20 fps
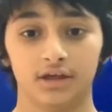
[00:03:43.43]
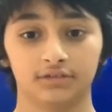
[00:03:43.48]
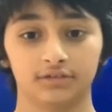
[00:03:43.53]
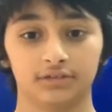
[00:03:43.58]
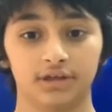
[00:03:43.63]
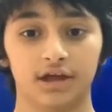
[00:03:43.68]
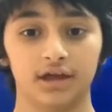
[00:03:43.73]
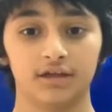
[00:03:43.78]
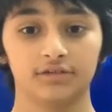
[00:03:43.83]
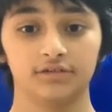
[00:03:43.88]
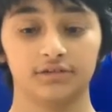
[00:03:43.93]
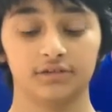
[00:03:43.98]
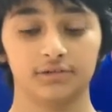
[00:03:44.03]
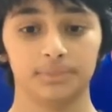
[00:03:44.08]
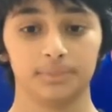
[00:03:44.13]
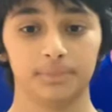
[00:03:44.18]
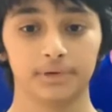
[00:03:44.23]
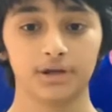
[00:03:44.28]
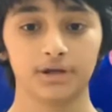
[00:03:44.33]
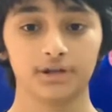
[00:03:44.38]
It has
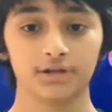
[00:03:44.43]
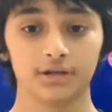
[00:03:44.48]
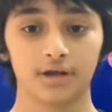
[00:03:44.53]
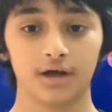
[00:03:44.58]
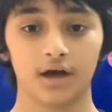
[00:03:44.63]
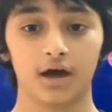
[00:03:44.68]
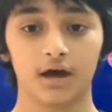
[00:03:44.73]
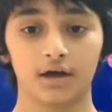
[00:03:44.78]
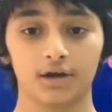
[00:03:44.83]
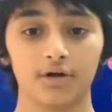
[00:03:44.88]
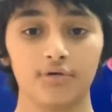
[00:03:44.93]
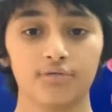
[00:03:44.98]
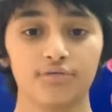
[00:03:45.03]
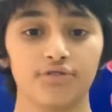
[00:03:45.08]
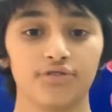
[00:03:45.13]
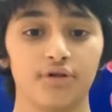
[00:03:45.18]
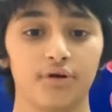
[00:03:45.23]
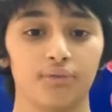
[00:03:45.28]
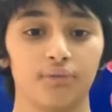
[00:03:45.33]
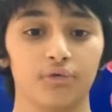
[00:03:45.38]
spread
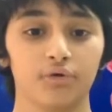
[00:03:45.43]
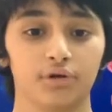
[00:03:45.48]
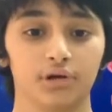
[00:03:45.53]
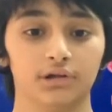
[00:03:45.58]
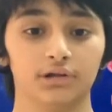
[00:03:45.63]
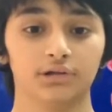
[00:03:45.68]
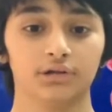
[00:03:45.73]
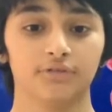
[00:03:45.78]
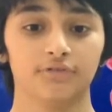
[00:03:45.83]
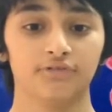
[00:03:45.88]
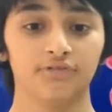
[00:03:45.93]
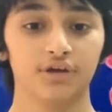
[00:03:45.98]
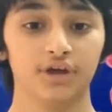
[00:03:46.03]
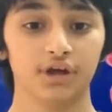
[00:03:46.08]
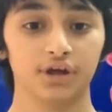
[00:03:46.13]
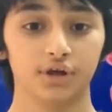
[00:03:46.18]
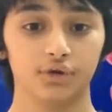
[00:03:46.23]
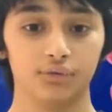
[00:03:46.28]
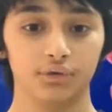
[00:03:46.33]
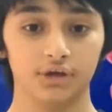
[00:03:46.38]
around the world
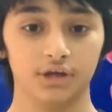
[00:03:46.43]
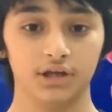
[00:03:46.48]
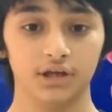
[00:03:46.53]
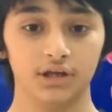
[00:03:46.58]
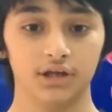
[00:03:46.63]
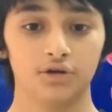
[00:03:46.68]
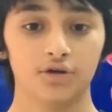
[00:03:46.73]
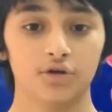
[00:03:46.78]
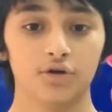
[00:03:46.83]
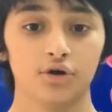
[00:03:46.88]
very quickly.